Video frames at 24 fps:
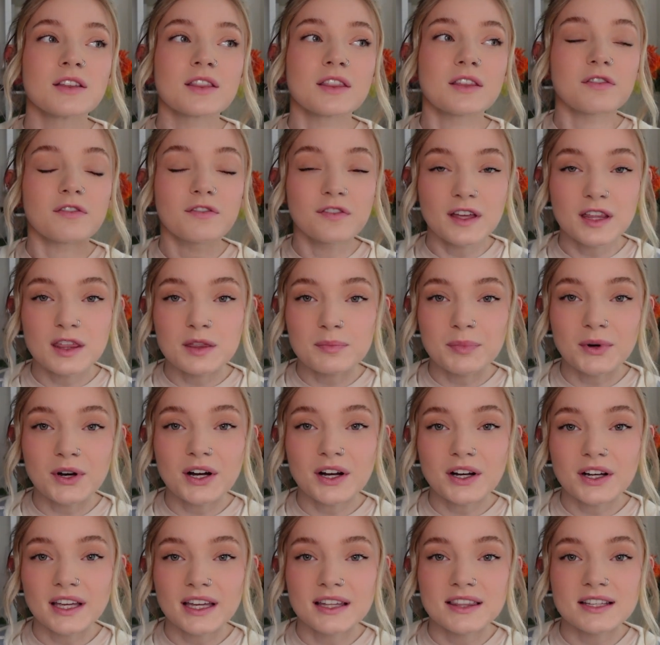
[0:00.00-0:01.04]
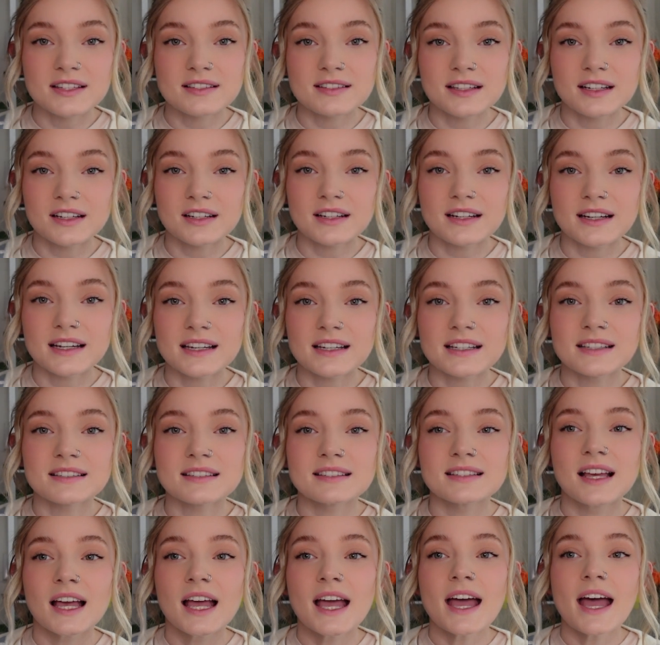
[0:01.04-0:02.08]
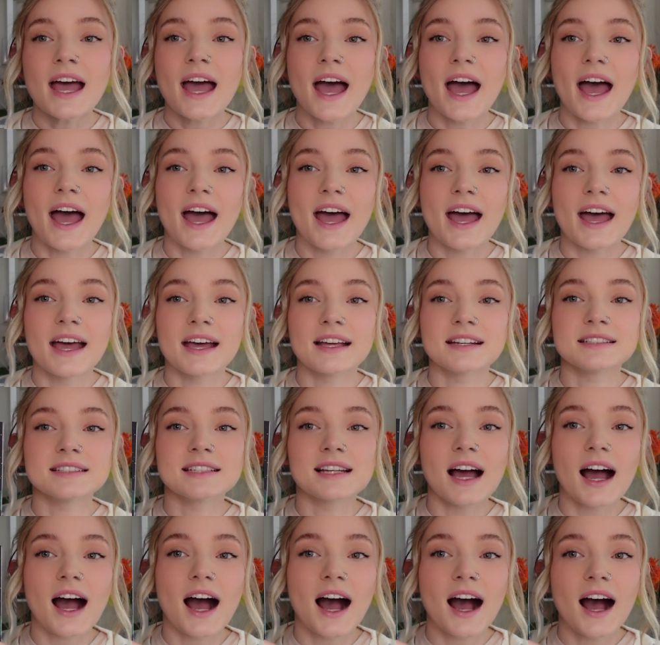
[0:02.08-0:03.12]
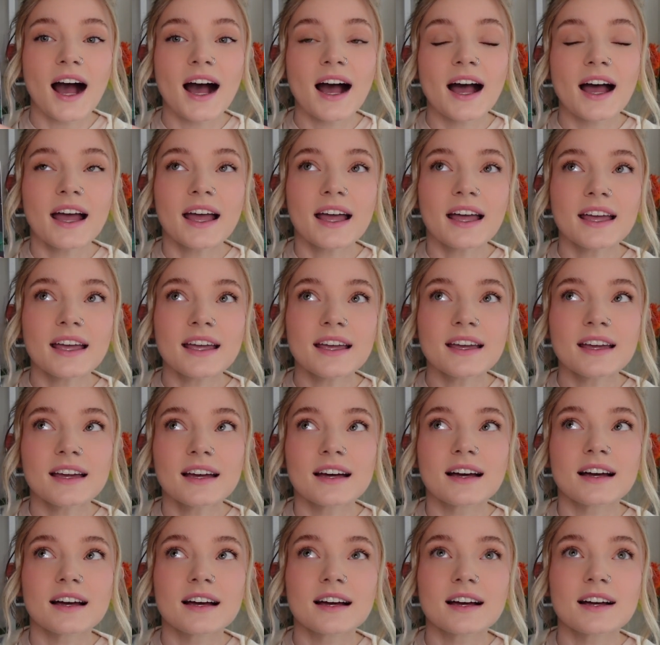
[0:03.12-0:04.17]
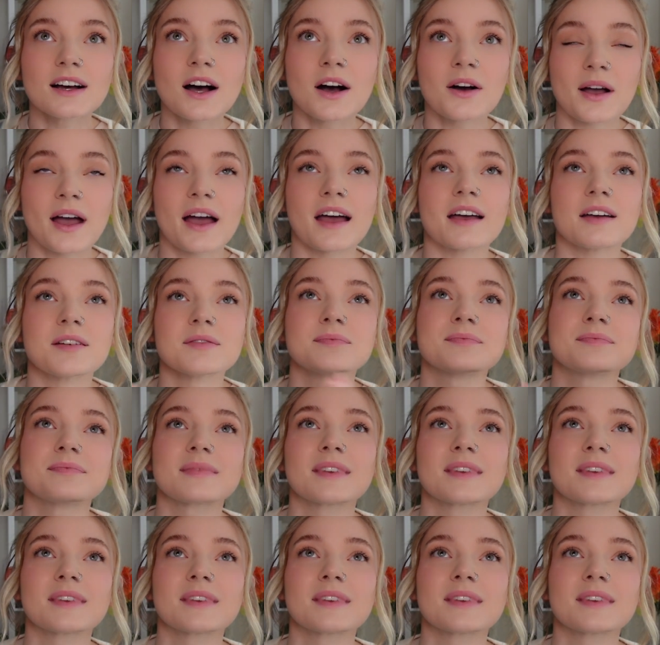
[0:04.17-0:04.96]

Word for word: the fifth book in the series. And I, okay,